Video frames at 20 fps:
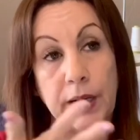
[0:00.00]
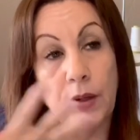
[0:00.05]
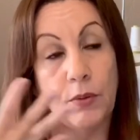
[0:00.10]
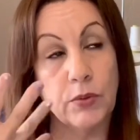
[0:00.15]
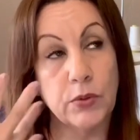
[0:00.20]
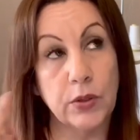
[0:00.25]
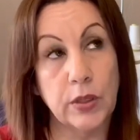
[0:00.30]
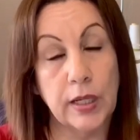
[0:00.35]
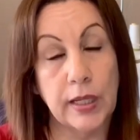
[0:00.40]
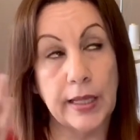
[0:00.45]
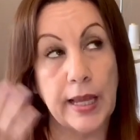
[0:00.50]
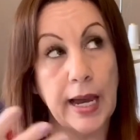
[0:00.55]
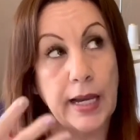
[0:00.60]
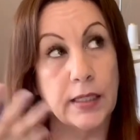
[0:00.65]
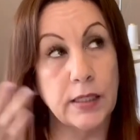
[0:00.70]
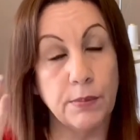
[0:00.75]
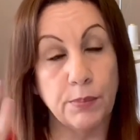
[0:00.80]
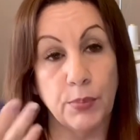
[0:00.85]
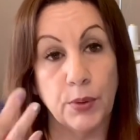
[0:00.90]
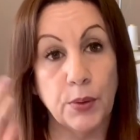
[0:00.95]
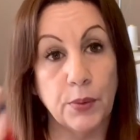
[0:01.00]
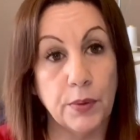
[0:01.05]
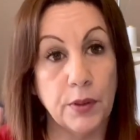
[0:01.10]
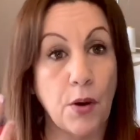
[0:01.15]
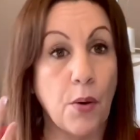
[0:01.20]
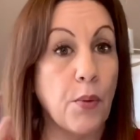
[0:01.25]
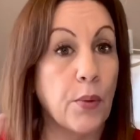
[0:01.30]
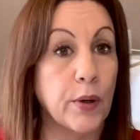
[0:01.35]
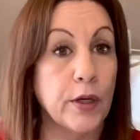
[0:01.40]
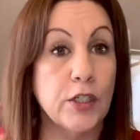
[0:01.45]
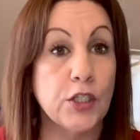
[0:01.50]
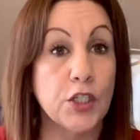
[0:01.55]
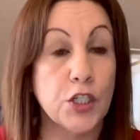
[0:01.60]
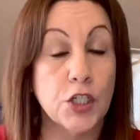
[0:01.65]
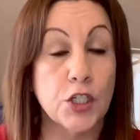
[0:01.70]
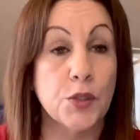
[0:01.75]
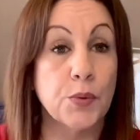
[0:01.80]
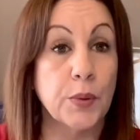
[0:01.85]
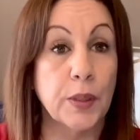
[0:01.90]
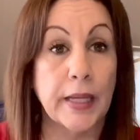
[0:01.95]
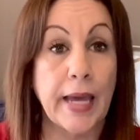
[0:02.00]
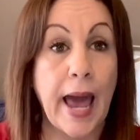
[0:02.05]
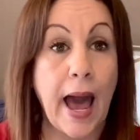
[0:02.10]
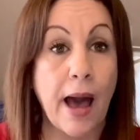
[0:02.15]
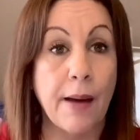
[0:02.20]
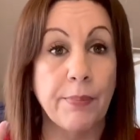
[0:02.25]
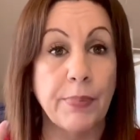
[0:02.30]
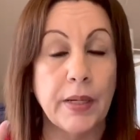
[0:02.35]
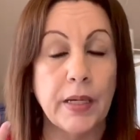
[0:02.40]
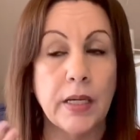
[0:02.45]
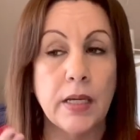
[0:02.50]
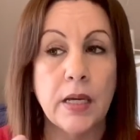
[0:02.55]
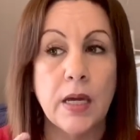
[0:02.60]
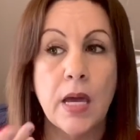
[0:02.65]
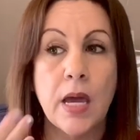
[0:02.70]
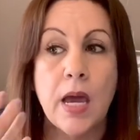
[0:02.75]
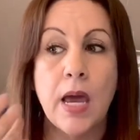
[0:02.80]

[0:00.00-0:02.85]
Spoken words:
It was really nice and blue and orange, just really happy.